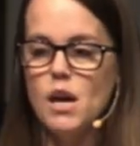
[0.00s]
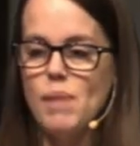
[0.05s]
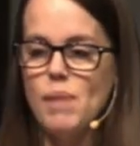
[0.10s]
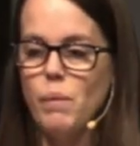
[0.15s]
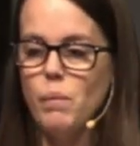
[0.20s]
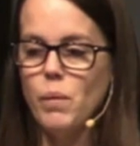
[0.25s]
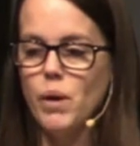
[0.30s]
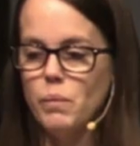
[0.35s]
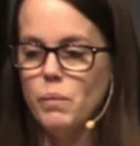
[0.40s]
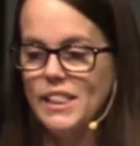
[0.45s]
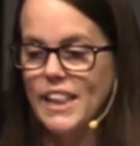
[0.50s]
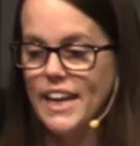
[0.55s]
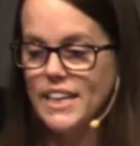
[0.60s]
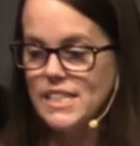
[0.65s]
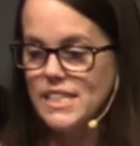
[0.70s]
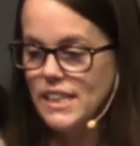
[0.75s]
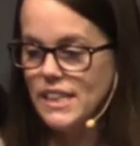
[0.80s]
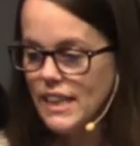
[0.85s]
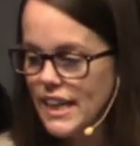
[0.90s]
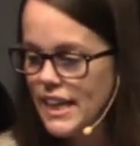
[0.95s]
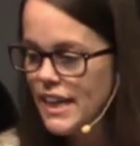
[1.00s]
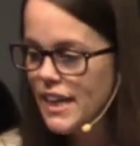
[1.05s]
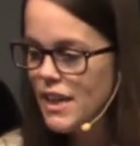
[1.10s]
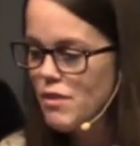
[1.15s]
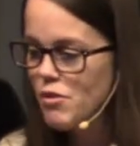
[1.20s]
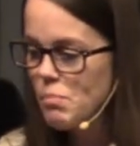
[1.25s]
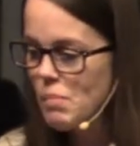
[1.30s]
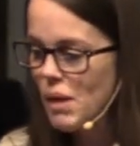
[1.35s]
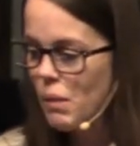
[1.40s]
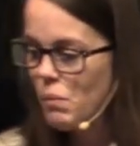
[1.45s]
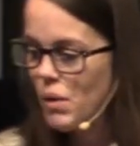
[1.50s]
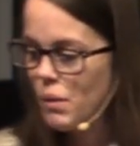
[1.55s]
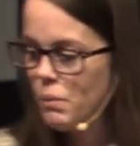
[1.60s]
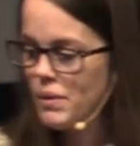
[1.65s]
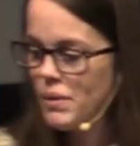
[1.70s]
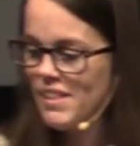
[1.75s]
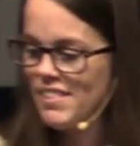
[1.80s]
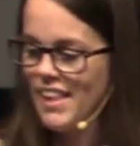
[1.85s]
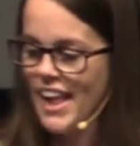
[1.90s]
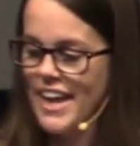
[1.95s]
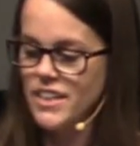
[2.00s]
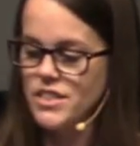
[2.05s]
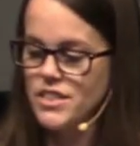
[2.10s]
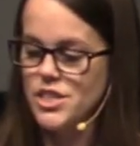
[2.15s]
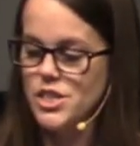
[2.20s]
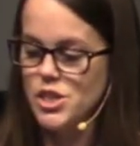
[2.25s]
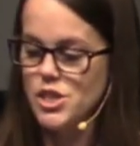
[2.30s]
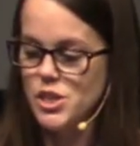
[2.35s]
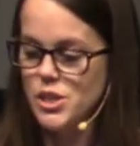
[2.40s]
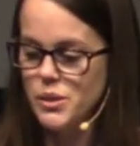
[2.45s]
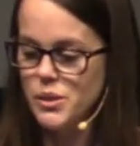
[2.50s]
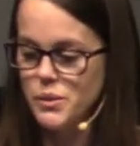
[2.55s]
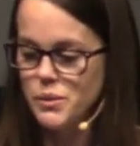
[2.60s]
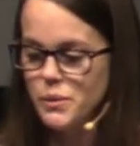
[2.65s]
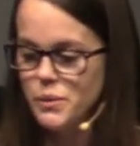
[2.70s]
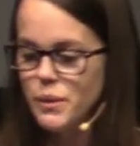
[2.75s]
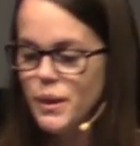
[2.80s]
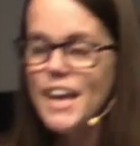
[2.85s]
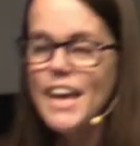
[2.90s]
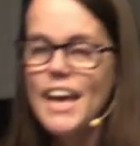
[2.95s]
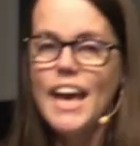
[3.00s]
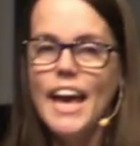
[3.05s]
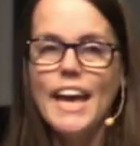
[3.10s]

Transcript: about where we'd like to live, about what we'd like to do,